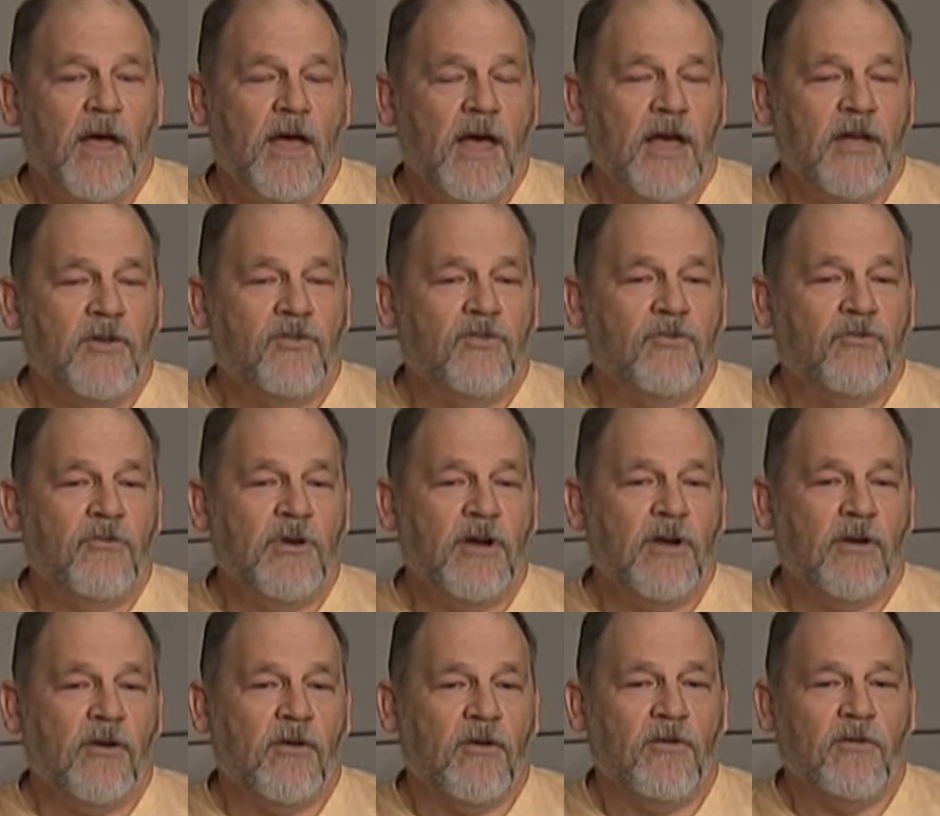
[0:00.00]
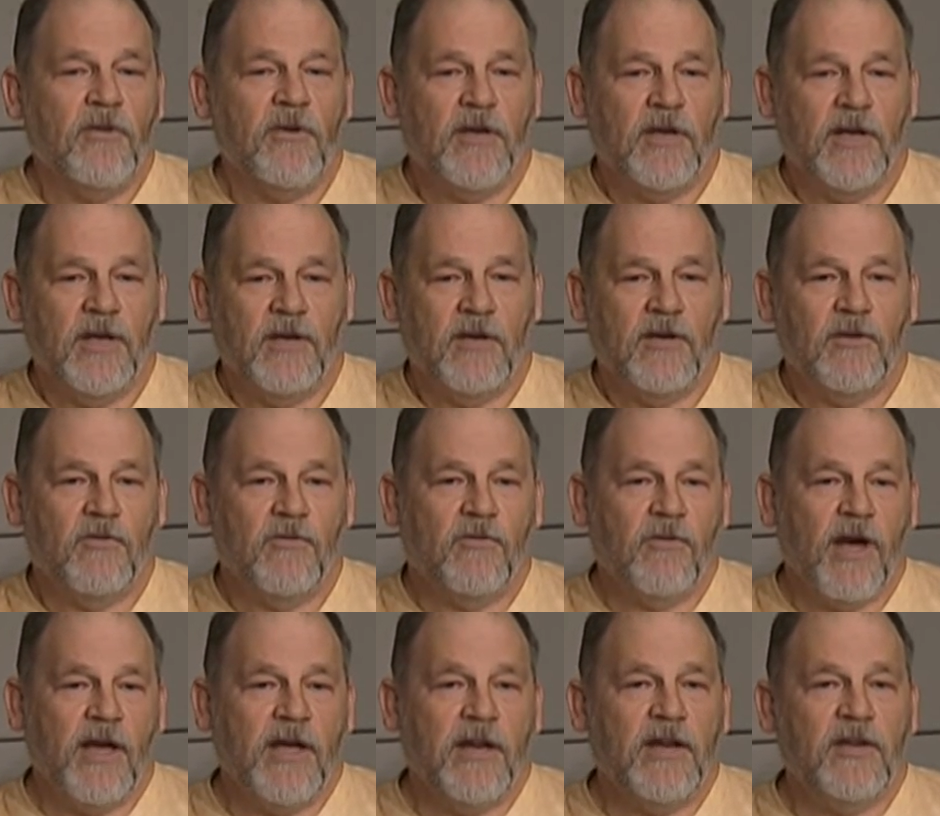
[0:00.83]
and drill
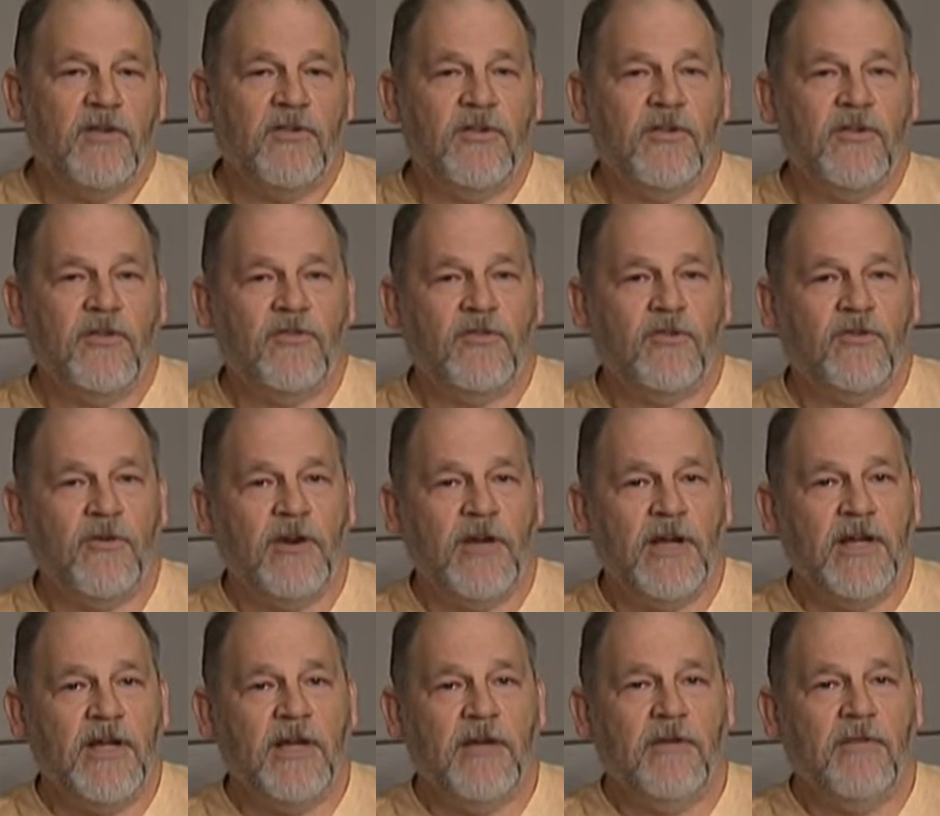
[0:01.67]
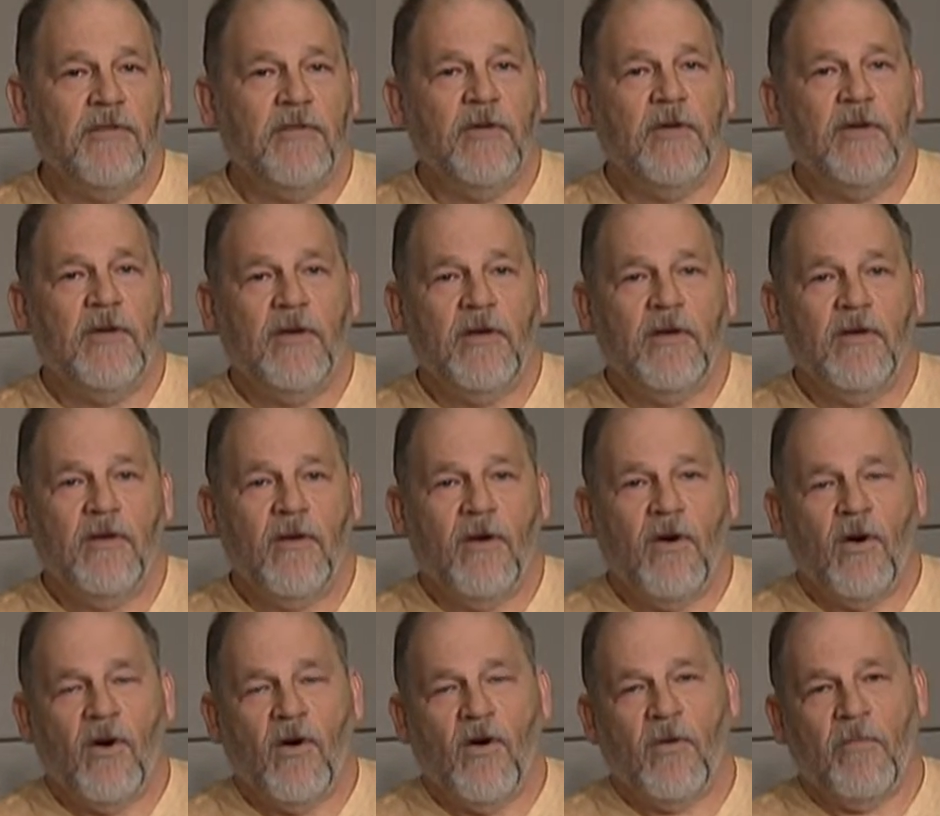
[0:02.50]
right into the tree,
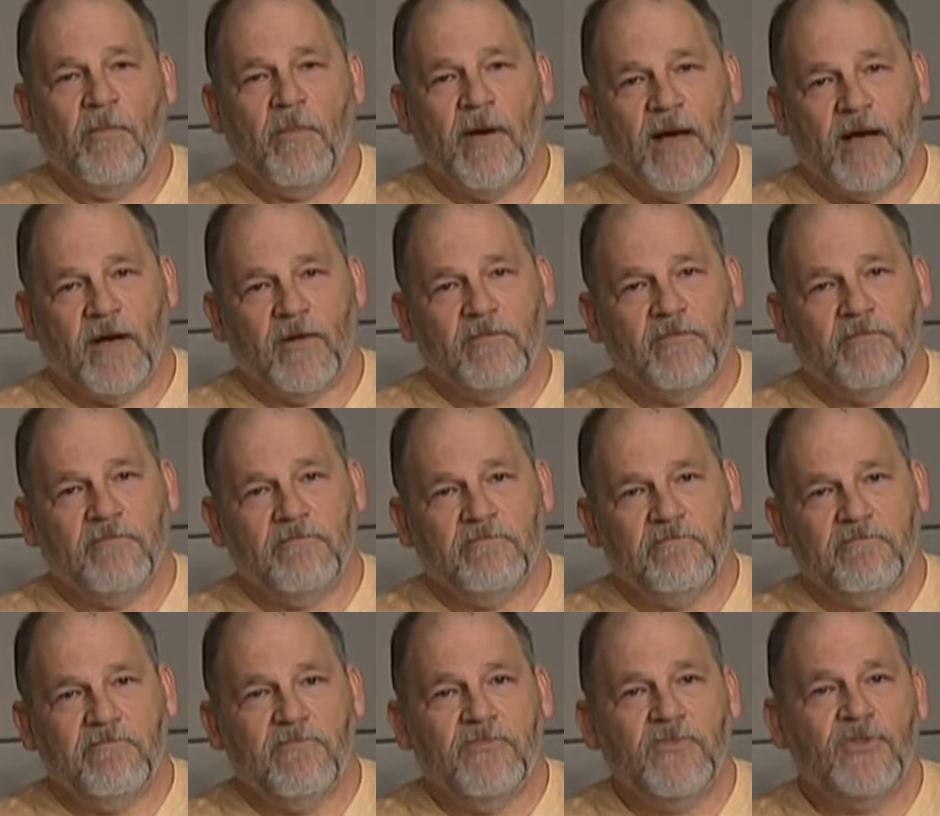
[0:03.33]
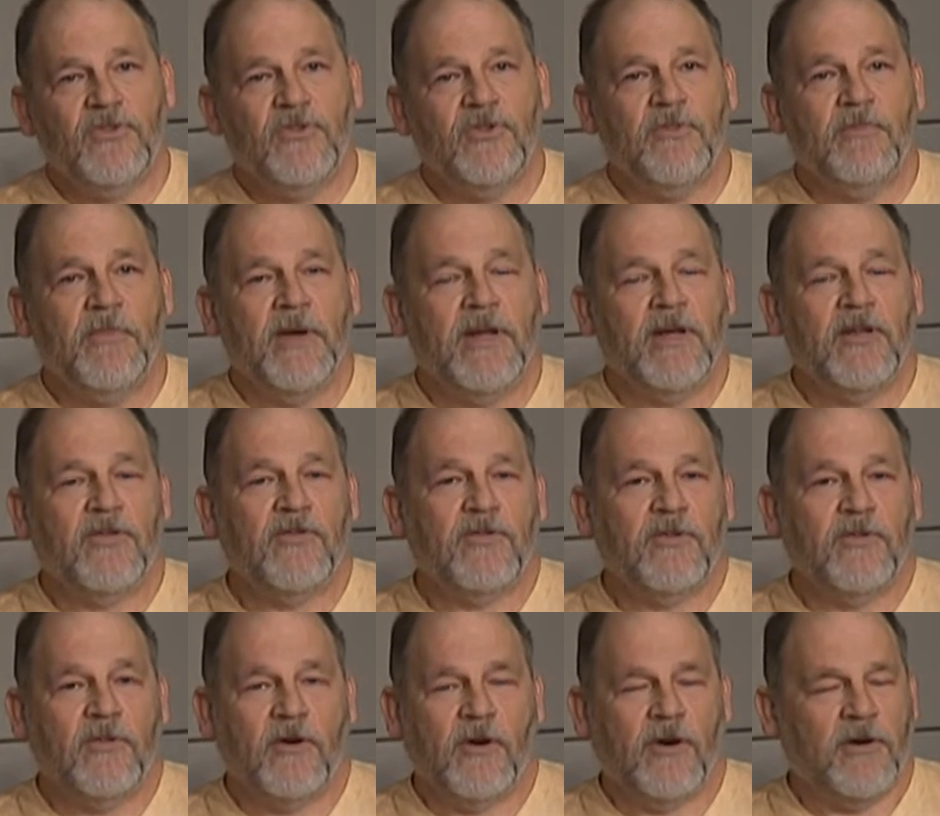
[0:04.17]
oh, about two
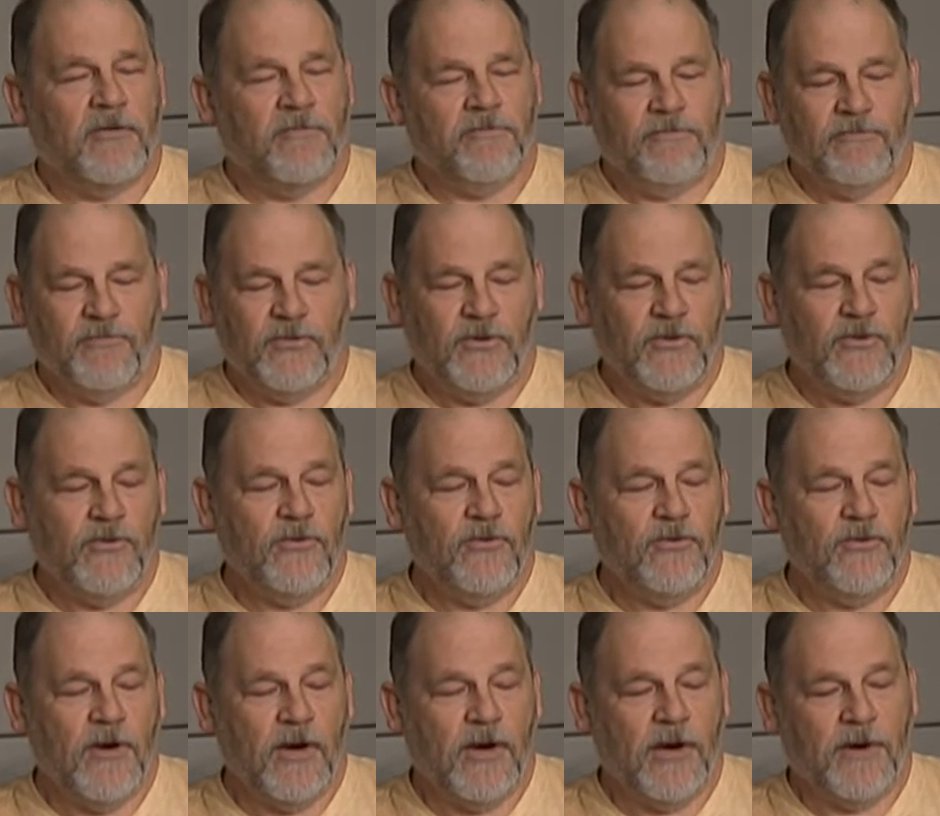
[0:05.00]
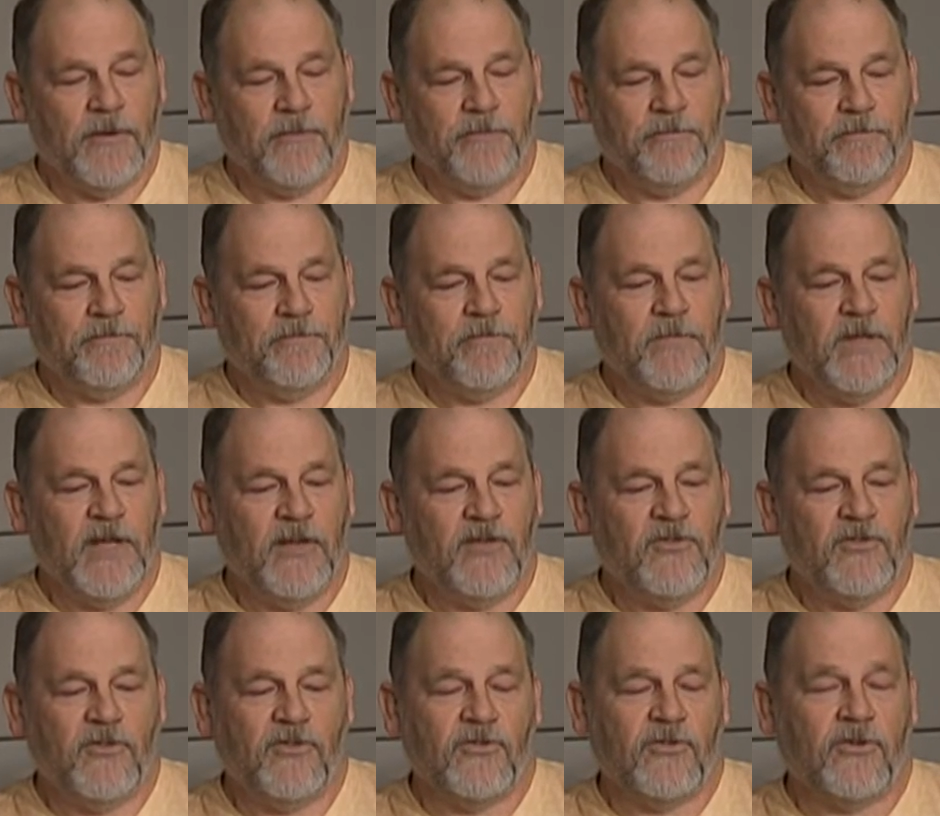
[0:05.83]
minutes or two uh,
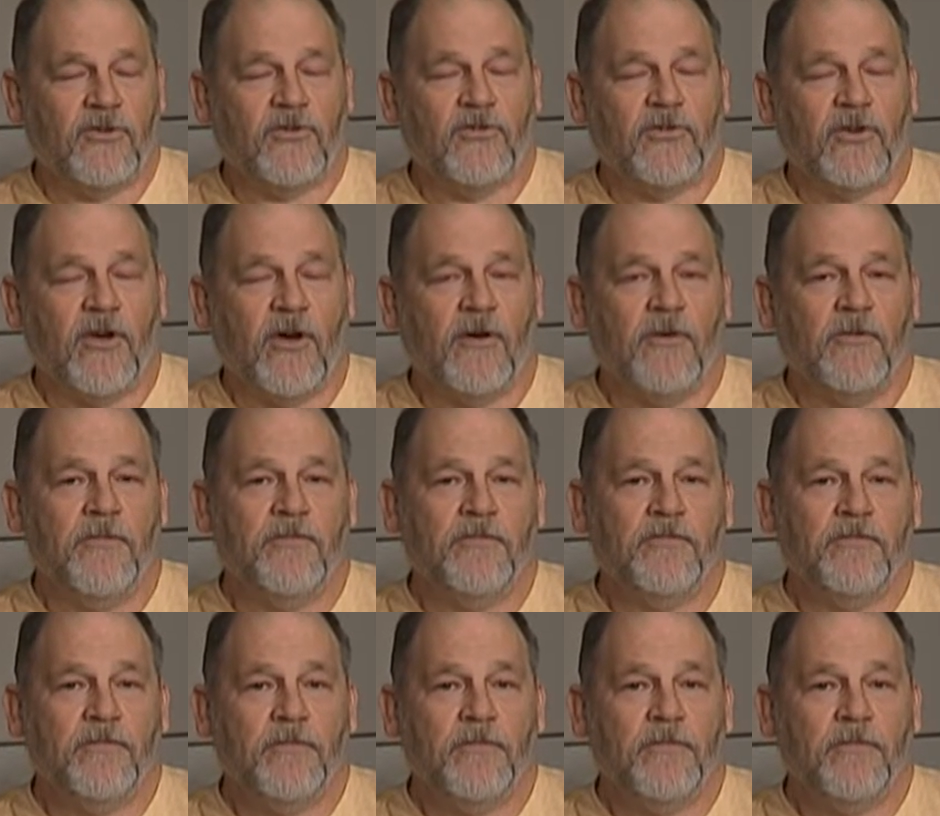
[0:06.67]
inches or so.